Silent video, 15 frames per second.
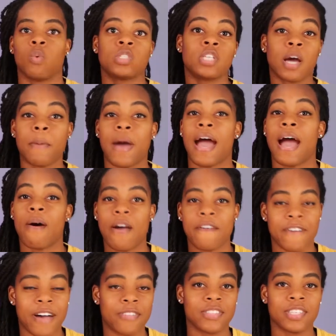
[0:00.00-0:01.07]
We'll talk about how I
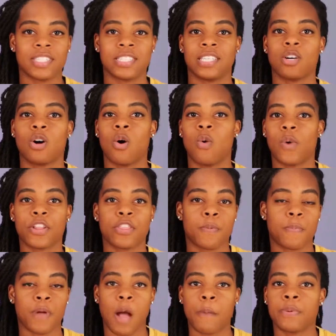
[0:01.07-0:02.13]
found this deal, what are
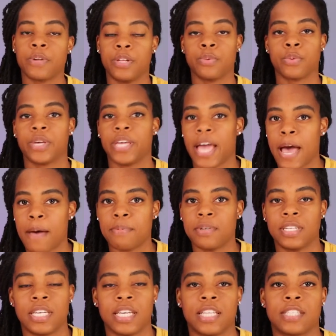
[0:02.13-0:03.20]
the property rehab
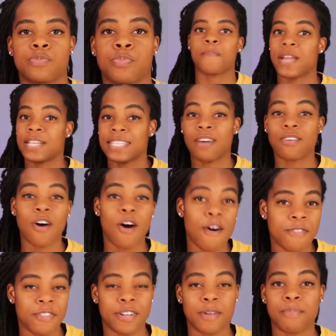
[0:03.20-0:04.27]
needs, break down
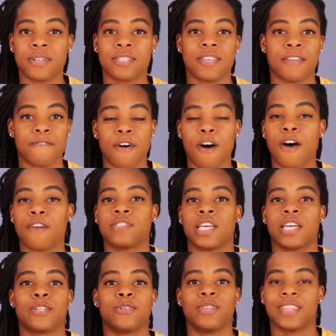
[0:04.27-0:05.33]
all of the numbers involved,
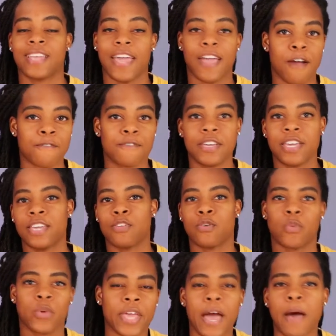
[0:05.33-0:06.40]
including the ARV,
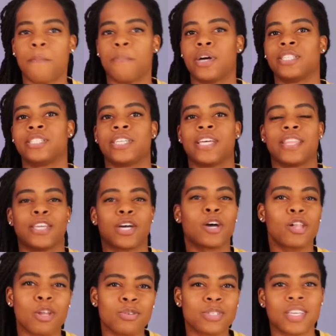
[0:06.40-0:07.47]
the rehab budget, the
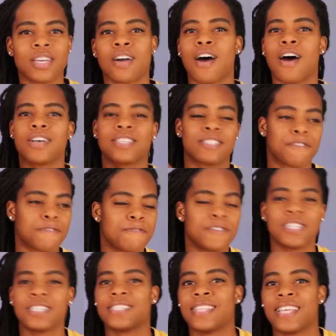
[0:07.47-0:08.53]
closing costs, the
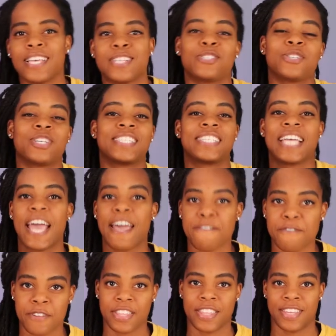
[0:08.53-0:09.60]
fees, the interest,
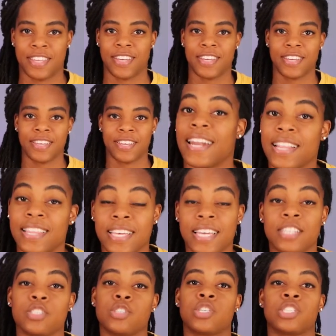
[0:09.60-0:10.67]
everything. And at the
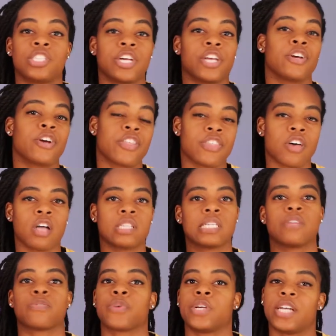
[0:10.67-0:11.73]
end, you can share your thoughts
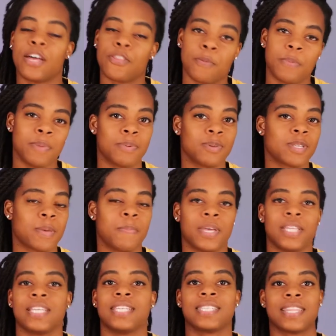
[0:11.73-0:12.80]
and read other people's
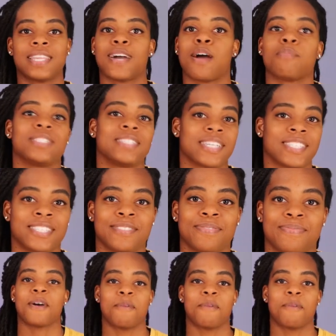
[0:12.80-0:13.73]
opinions in the comment section.